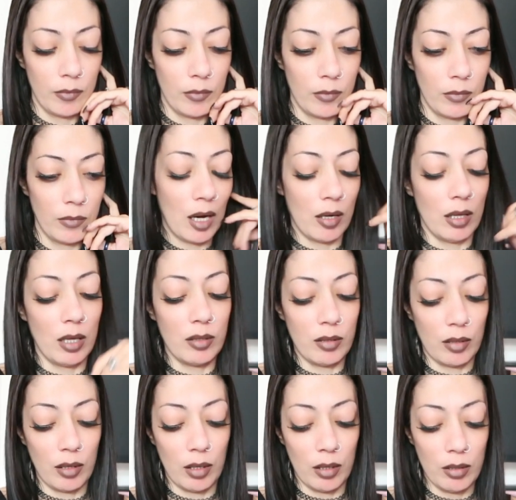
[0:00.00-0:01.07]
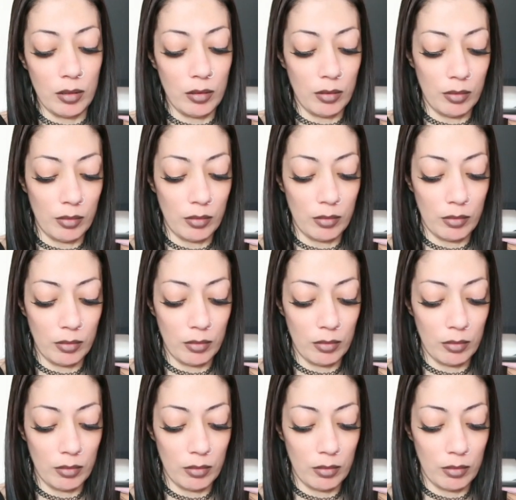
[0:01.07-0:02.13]
that. Okay, that's good.
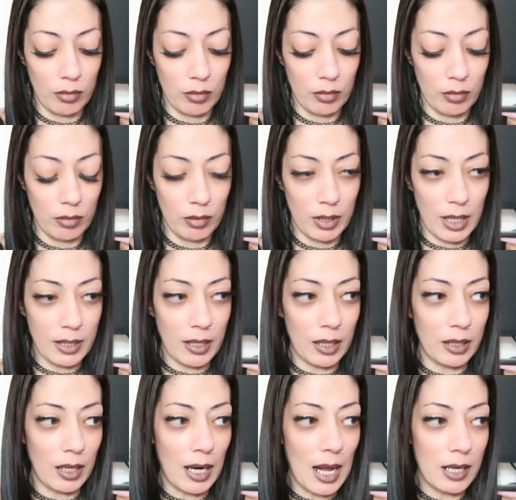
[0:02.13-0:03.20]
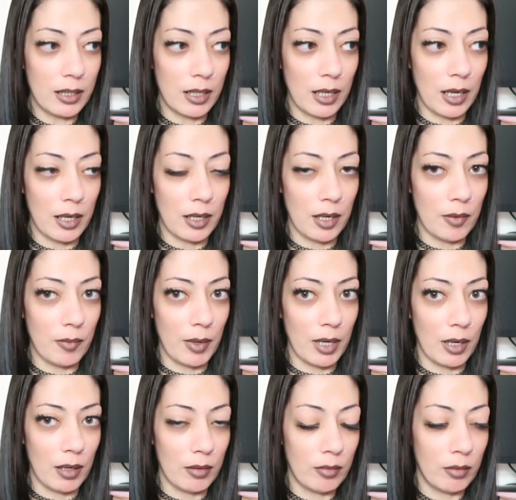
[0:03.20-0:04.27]
Yeah. That's like the last thing I need right
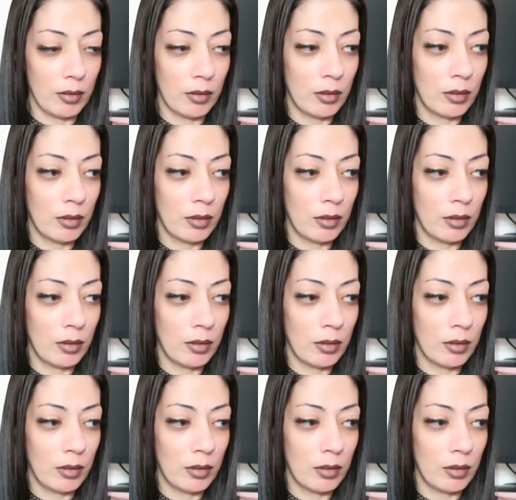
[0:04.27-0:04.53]
now.